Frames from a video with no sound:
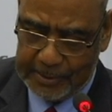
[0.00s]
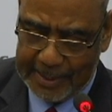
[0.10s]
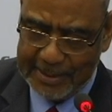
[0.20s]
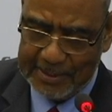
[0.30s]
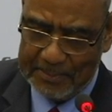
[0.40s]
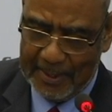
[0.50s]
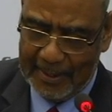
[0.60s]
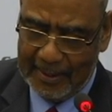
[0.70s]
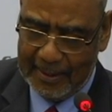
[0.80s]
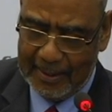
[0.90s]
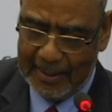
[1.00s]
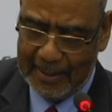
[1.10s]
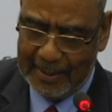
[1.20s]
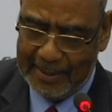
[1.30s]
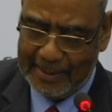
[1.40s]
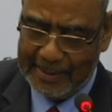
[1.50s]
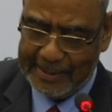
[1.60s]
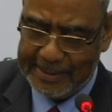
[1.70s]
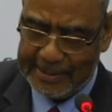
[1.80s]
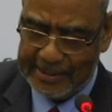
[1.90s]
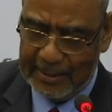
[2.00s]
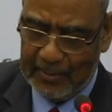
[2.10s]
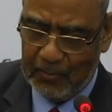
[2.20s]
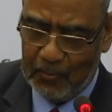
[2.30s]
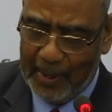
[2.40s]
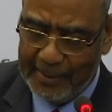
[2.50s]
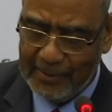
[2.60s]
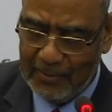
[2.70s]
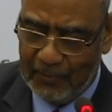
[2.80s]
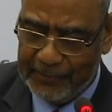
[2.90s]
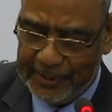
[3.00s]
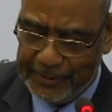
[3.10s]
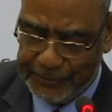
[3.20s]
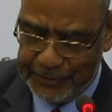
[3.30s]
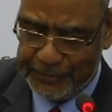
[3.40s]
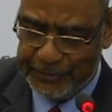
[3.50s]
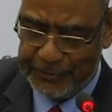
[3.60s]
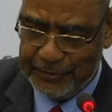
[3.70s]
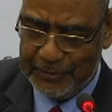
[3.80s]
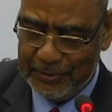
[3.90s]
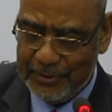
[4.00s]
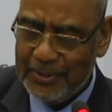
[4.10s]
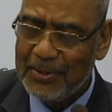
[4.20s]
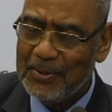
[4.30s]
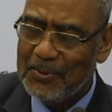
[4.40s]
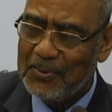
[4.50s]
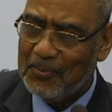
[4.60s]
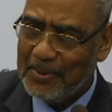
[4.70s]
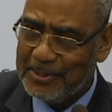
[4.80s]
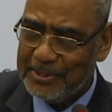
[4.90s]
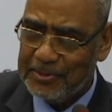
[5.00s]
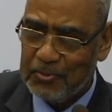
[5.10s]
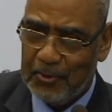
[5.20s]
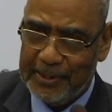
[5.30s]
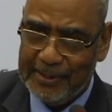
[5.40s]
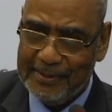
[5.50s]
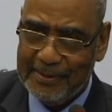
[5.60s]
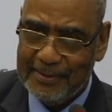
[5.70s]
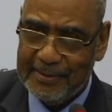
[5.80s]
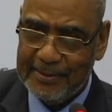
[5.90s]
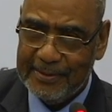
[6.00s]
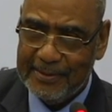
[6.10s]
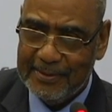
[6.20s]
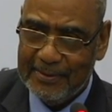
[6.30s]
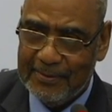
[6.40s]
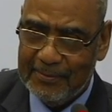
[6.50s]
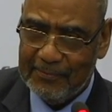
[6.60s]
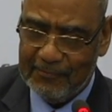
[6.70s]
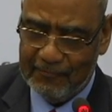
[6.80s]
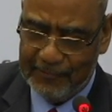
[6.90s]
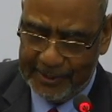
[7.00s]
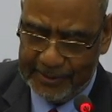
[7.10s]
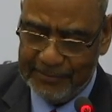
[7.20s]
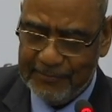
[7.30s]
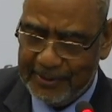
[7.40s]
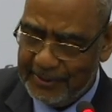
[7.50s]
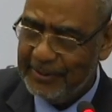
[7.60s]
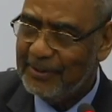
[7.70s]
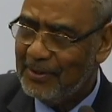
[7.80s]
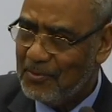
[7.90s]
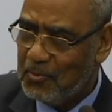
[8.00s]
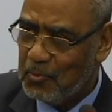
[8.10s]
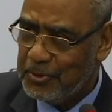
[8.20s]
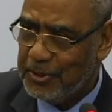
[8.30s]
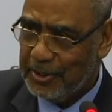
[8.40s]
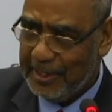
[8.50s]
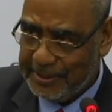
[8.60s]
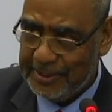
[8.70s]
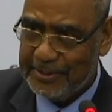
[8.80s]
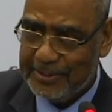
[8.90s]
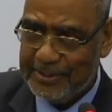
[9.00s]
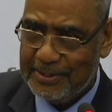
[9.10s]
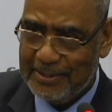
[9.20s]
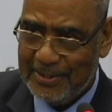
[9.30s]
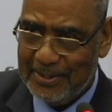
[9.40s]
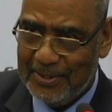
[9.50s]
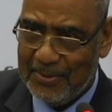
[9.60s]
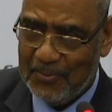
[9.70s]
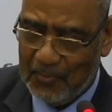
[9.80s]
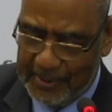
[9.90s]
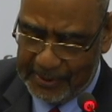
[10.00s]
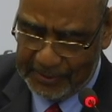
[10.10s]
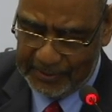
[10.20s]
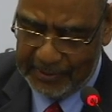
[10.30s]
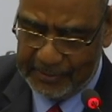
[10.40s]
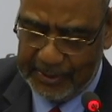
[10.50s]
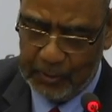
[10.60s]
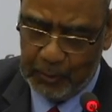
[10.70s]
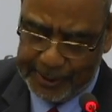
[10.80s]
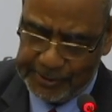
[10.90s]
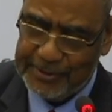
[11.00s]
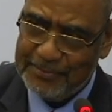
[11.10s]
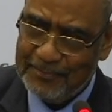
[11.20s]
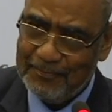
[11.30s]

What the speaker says: Zanzibar is one of the countries which enjoy very, very good relations with the US.